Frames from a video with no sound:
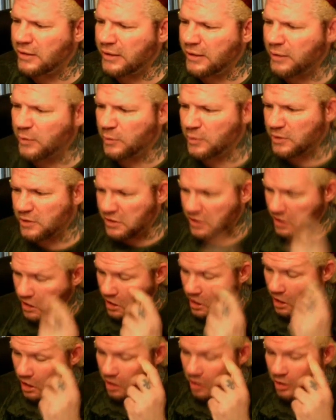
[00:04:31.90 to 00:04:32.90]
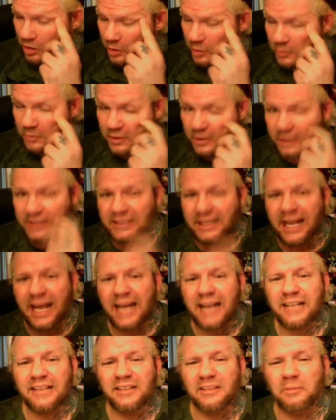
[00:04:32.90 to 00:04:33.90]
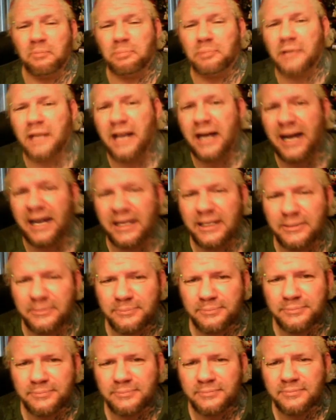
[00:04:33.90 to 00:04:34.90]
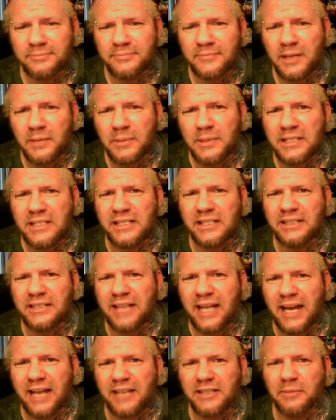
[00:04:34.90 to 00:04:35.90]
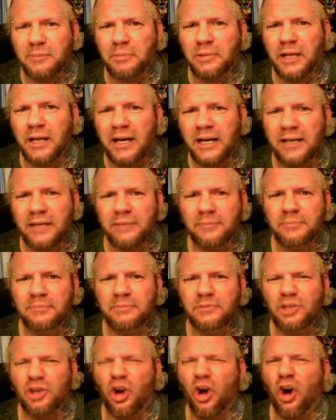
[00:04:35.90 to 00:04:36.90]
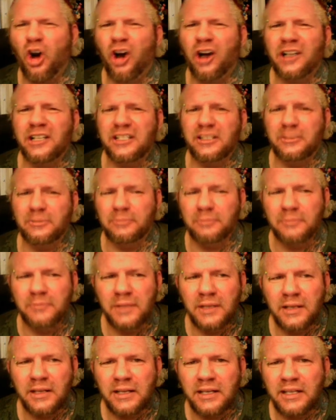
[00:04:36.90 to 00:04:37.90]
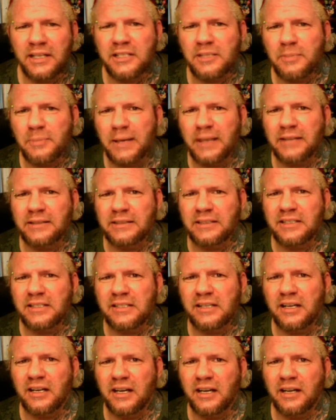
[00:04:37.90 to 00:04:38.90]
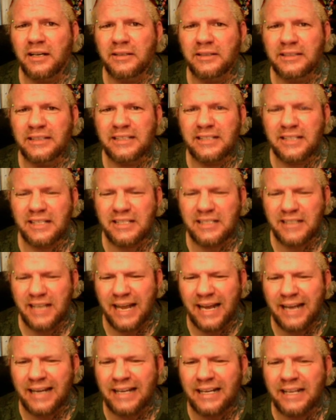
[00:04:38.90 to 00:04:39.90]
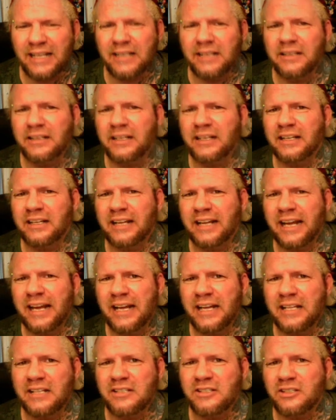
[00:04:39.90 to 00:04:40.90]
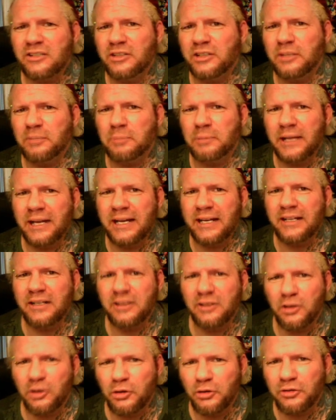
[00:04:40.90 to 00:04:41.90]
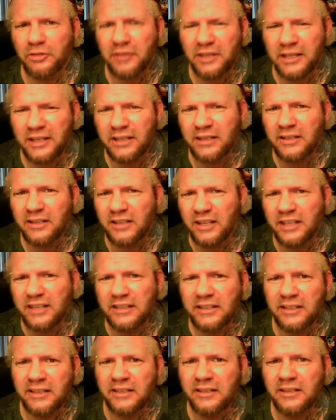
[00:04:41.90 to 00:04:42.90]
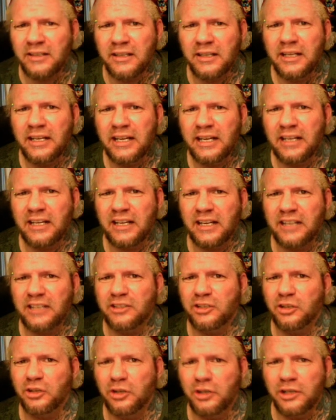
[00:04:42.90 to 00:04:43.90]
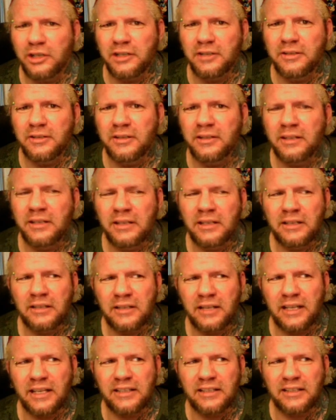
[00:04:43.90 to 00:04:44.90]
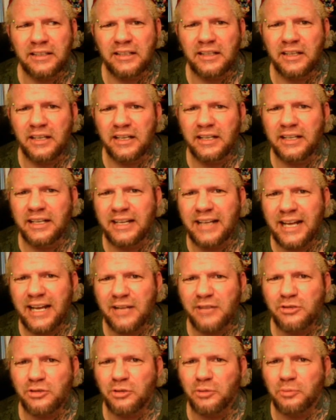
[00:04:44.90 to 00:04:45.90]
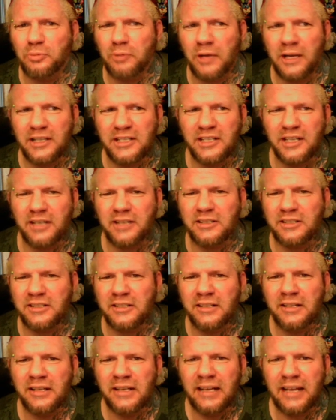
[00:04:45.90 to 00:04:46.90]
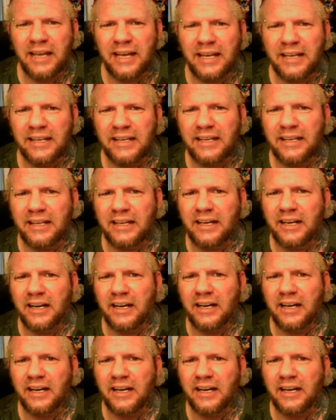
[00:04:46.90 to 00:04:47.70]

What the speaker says: It was, Attack the Block. Everybody see Attack the Block? It's awesome. It's about this alien that lands on the planet Earth in London, in like the hood, like in the council projects, and these